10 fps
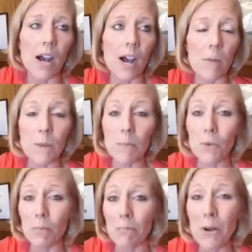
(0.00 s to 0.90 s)
people
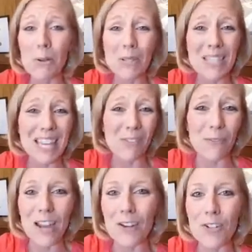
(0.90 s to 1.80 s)
with boats and
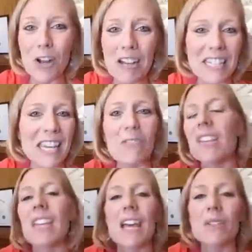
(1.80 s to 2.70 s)
fire trucks and
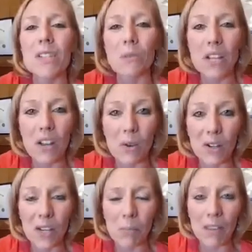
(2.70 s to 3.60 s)
everything else that we know are
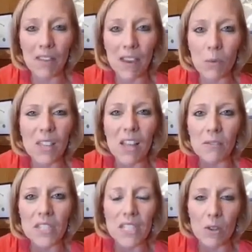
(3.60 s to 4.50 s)
going to be there. We'd love
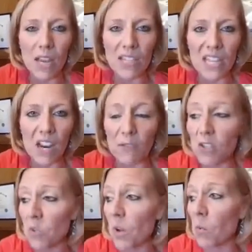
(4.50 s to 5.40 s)
to see you guys there. If you
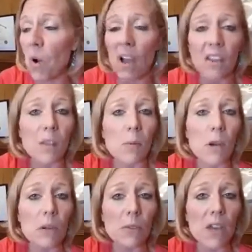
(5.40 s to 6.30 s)
just want to walk in the
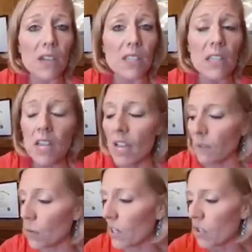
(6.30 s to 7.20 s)
parade with us, if
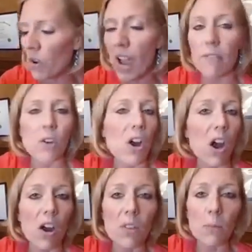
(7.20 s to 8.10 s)
you want to drive your
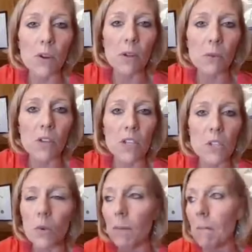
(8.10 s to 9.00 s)
car in the parade with us,
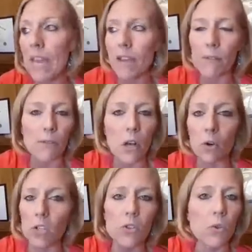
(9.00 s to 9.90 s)
you want to make a
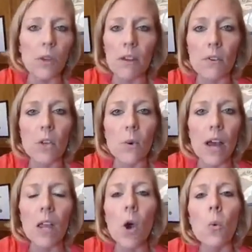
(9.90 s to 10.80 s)
float, you do whatever you
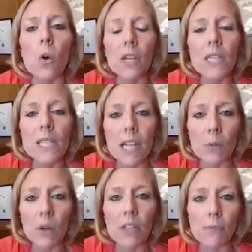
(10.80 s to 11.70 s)
want. We're going to
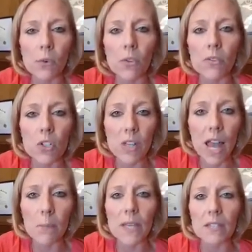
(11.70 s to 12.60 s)
celebrate the 4th of
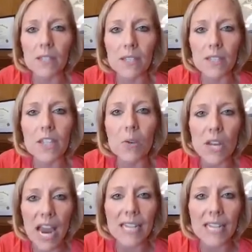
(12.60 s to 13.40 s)
July because this is the United